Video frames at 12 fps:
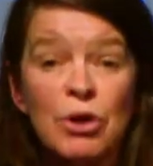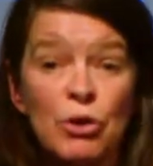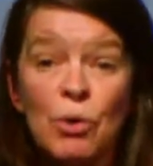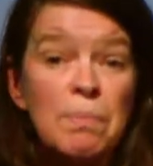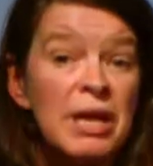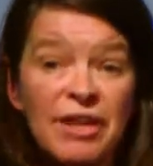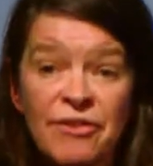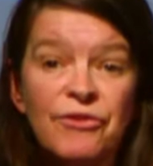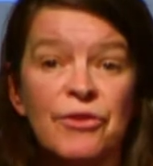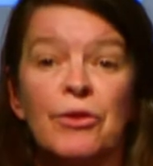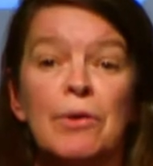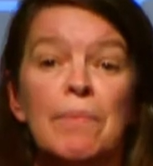you listen
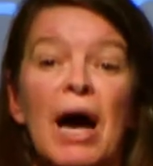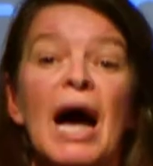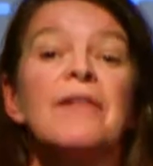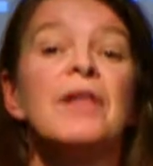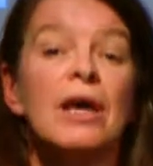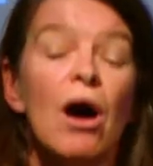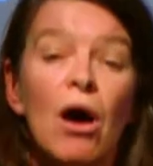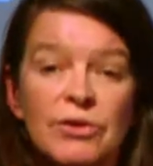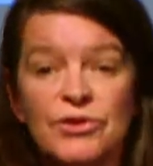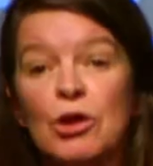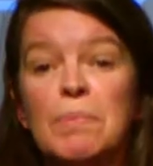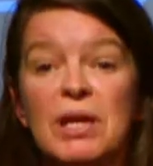to them and they are
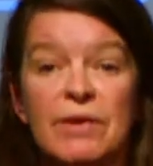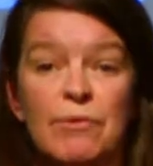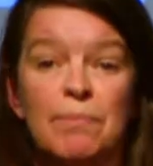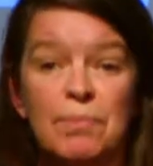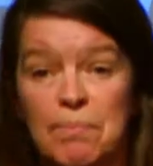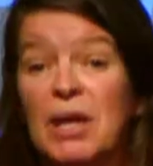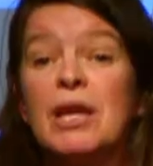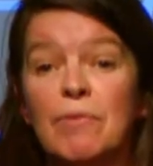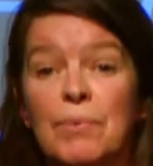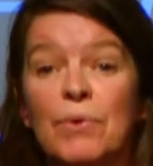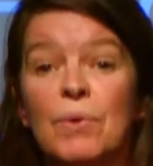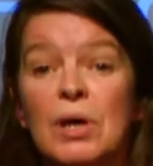so
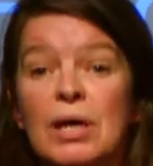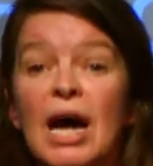believable.